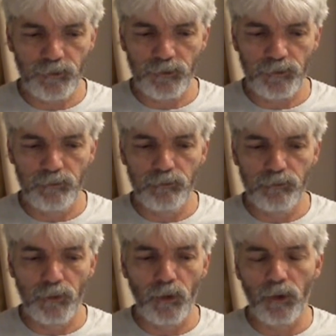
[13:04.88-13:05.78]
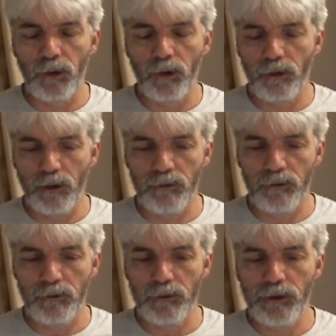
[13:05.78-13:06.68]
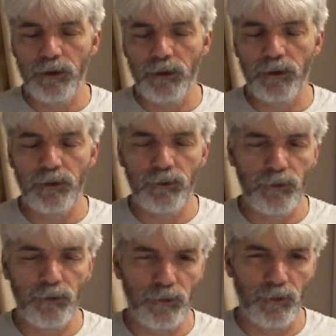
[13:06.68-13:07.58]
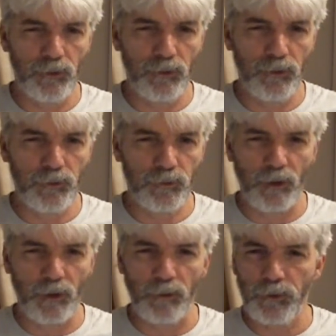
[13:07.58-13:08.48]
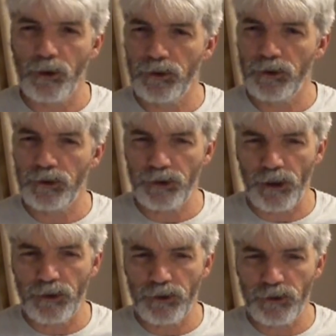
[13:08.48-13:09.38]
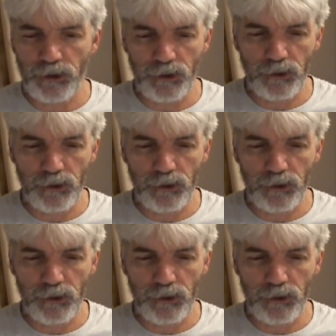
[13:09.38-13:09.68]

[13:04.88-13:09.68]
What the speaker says: to the earth, it was more